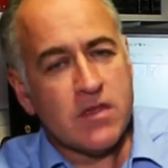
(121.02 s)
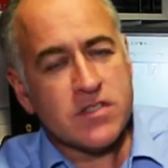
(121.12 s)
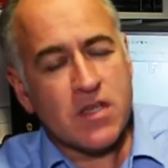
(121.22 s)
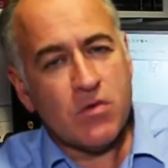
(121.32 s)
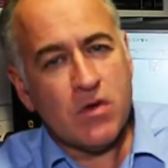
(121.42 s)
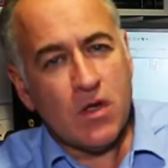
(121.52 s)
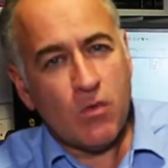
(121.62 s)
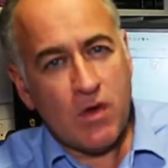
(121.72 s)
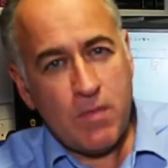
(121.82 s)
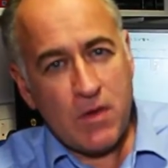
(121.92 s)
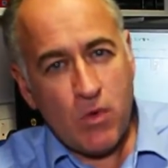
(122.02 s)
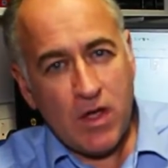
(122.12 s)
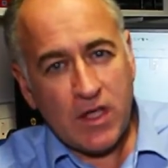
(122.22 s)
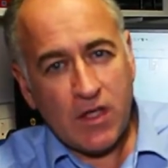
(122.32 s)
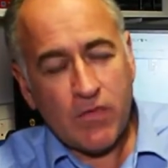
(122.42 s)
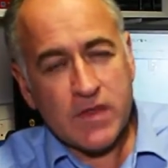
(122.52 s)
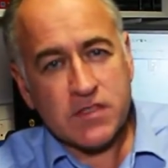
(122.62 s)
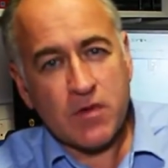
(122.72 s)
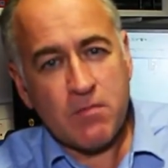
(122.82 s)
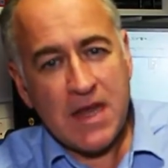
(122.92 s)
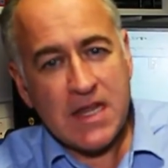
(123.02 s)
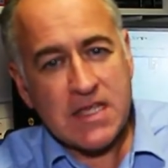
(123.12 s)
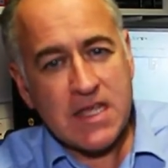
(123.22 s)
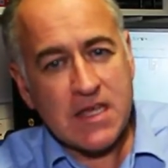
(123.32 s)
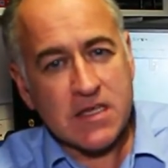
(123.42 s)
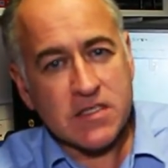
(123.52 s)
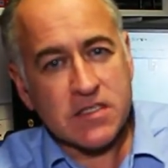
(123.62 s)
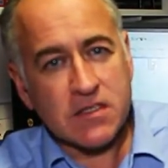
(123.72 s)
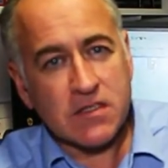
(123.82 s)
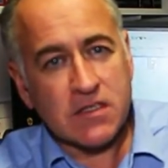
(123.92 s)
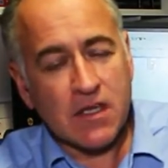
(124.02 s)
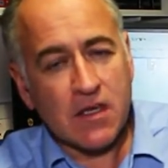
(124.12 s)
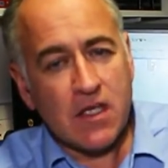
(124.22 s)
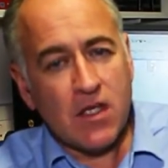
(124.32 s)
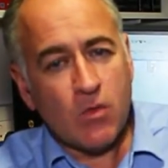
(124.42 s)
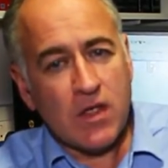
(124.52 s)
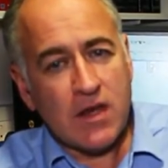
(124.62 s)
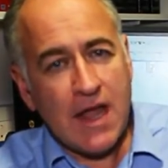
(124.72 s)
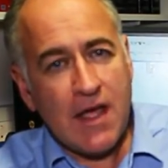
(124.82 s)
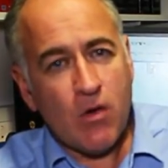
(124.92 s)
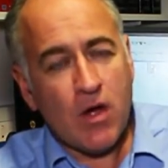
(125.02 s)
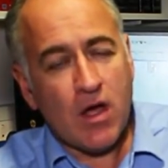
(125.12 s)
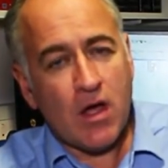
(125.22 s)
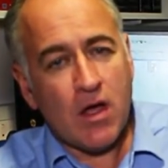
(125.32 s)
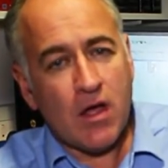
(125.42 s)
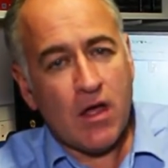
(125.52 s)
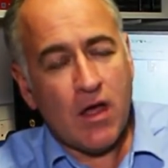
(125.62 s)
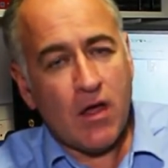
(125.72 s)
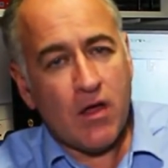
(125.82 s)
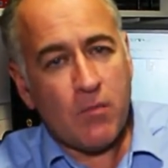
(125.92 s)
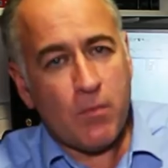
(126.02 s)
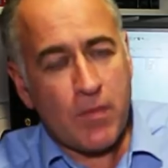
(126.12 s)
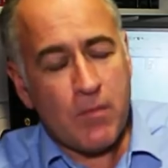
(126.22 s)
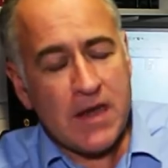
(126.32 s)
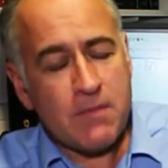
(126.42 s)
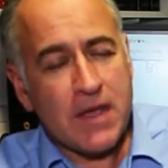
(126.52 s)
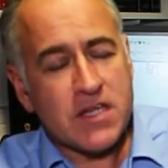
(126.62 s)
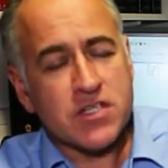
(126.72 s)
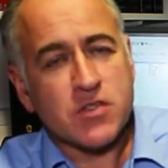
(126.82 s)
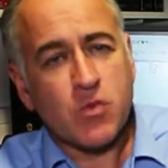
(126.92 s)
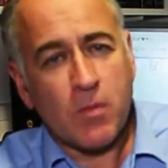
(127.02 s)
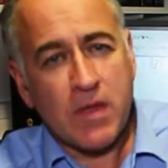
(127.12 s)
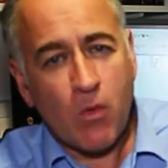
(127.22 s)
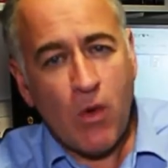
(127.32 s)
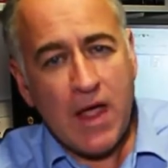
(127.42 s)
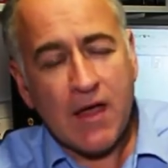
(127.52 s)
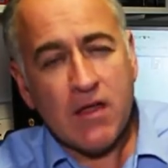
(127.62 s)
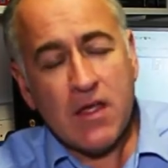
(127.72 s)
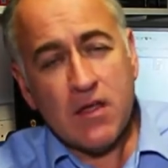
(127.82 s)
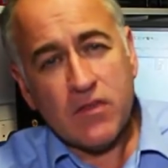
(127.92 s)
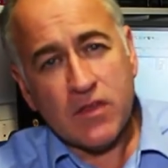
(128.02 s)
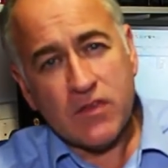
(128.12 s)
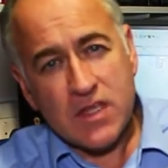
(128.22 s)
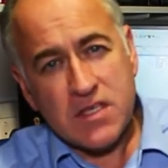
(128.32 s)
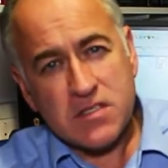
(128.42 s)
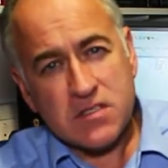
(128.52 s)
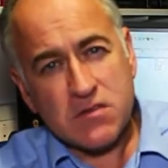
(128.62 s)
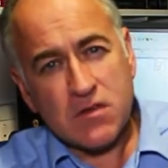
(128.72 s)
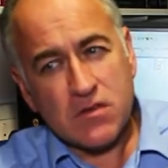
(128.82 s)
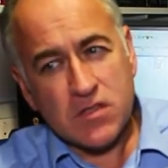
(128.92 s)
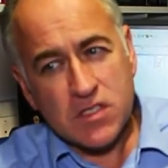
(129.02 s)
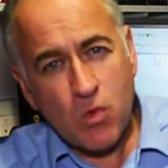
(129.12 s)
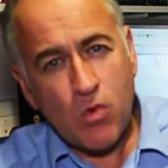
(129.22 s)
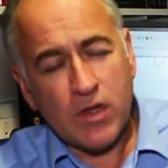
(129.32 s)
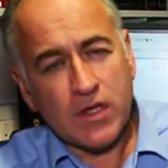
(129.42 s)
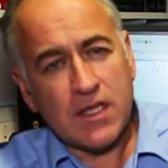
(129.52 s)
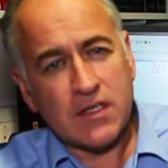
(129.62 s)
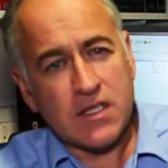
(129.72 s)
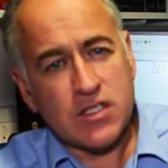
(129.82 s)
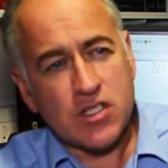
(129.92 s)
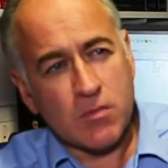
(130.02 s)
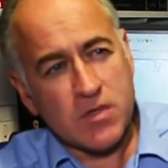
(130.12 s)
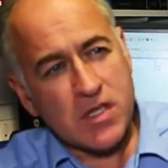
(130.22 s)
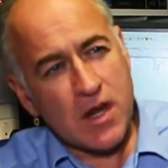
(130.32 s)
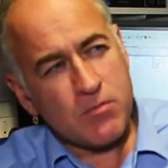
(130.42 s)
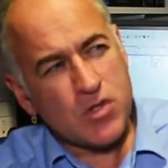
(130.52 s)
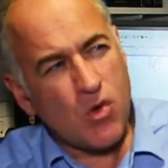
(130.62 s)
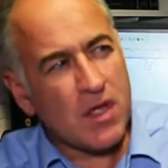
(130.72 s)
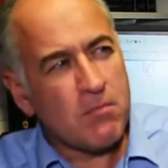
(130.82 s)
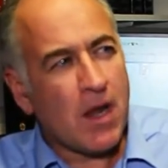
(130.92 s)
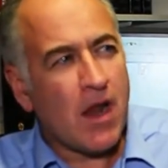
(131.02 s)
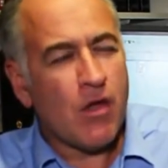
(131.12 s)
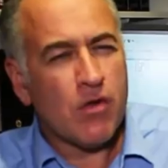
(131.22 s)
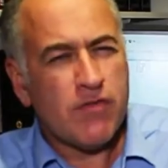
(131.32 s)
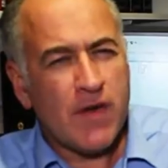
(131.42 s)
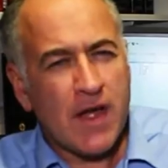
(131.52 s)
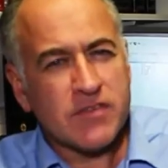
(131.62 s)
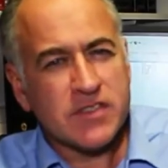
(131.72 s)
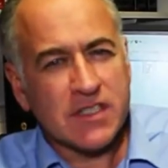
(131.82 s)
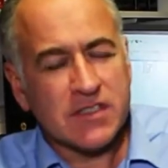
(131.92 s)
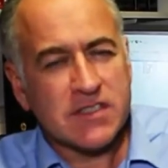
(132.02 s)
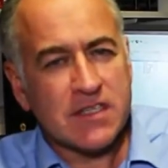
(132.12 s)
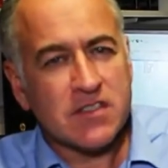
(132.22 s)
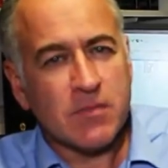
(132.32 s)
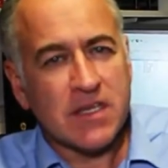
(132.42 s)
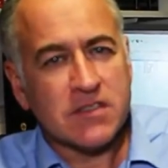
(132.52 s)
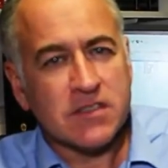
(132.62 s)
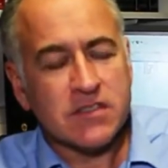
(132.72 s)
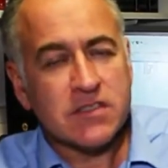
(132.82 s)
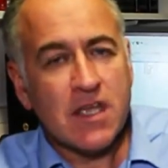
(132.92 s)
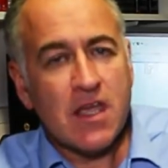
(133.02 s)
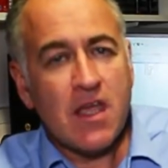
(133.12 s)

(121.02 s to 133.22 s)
So we've been working on this for many years, and we now, many patients will be aware that these smaller kidney tumours, and I'm talking below 5-6 centimetres,